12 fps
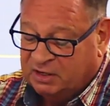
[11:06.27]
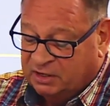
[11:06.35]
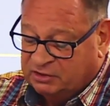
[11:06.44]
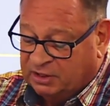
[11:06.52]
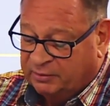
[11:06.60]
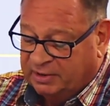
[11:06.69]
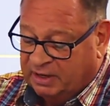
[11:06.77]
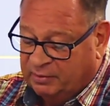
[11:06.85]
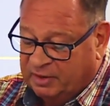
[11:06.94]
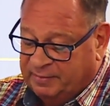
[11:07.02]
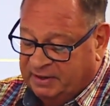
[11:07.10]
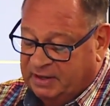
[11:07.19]
So I want
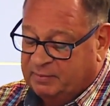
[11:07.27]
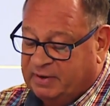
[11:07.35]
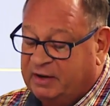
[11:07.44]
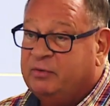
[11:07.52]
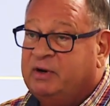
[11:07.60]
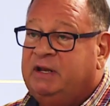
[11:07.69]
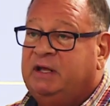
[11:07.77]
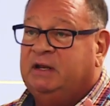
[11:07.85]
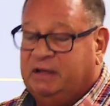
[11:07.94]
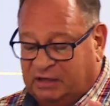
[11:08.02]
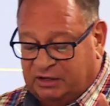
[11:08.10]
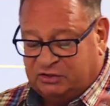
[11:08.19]
to begin by reading,
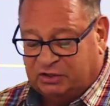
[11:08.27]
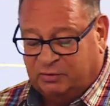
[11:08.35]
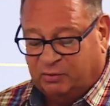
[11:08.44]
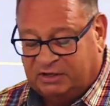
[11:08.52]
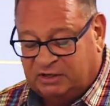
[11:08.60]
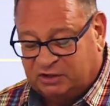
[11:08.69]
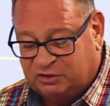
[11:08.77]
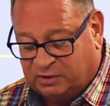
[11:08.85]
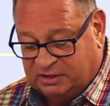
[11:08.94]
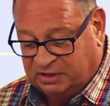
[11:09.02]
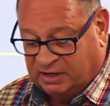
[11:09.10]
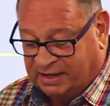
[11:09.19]
listen to what this
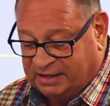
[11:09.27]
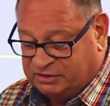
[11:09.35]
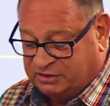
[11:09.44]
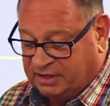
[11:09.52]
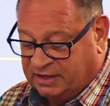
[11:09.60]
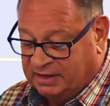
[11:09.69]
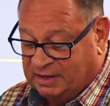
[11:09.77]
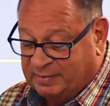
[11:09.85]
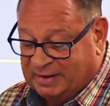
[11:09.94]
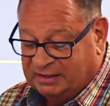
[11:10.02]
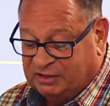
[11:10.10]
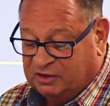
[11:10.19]
one guy said
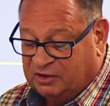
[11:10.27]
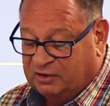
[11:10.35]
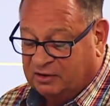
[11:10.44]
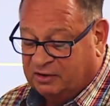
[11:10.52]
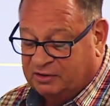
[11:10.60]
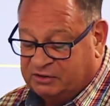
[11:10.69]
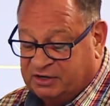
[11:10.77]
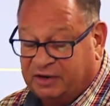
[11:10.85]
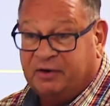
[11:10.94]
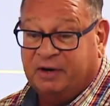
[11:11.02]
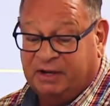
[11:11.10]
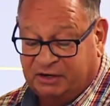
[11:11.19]
about the younger
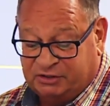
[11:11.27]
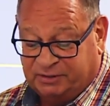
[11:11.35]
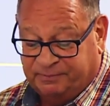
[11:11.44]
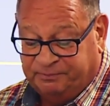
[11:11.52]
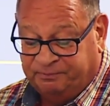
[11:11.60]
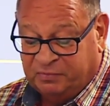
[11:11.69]
generation.